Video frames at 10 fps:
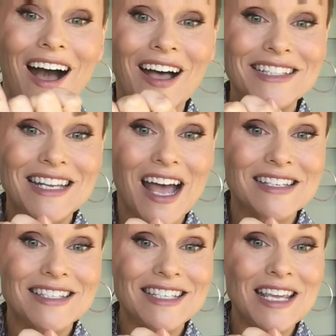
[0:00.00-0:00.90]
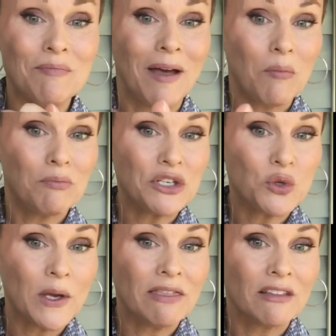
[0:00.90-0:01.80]
a, a seam
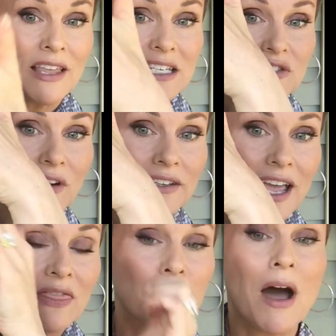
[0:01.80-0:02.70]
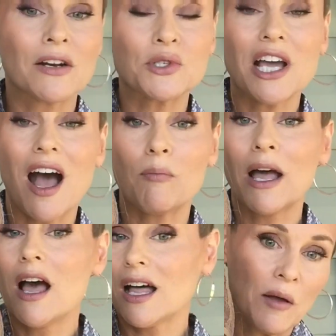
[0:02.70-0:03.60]
between the lace front and the monotop. top.
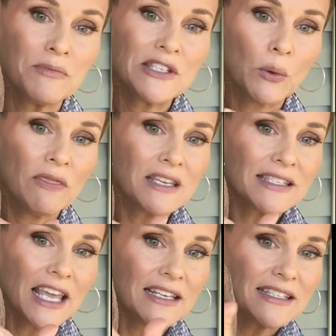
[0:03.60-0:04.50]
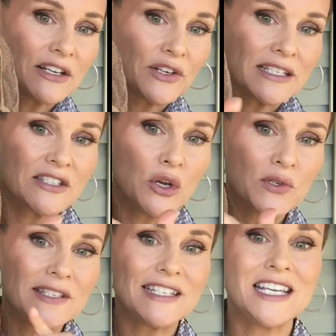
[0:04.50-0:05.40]
Um, so in this case, there is no
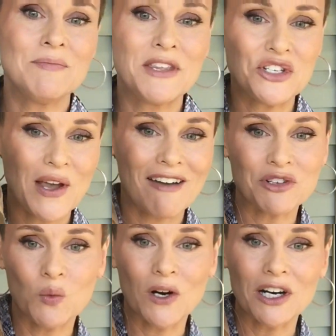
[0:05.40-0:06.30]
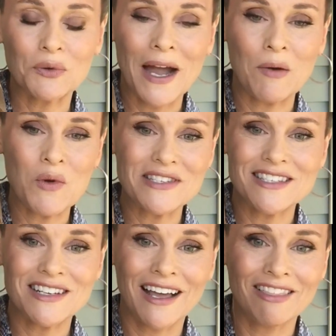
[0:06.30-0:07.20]
seam that you have to work around with
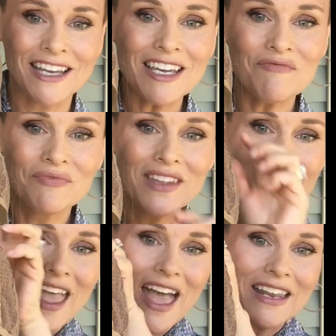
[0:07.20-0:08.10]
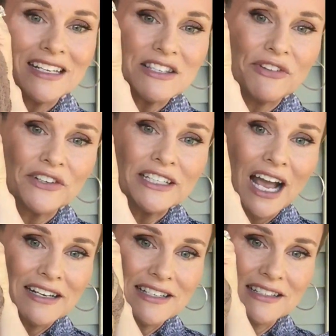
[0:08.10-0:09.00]
styling. And it's very
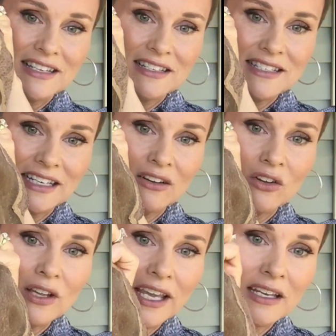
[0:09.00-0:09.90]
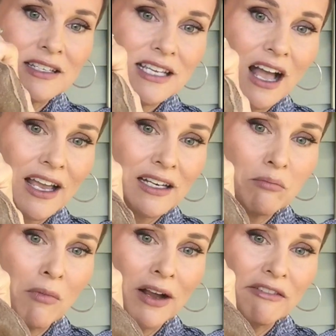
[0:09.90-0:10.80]
nice. It's a single hand-tied
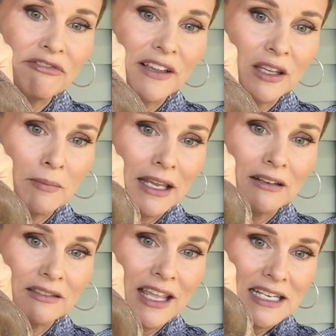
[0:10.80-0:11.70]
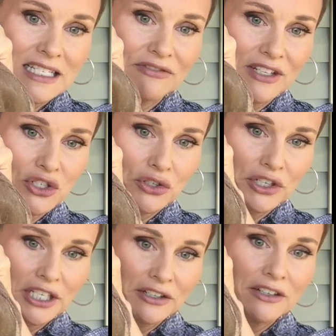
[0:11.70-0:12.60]
monofilament lace feature
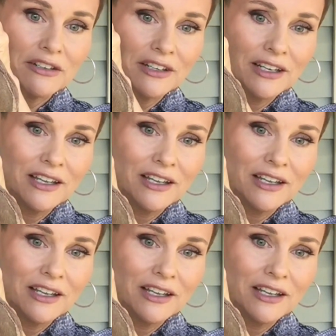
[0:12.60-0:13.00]
here.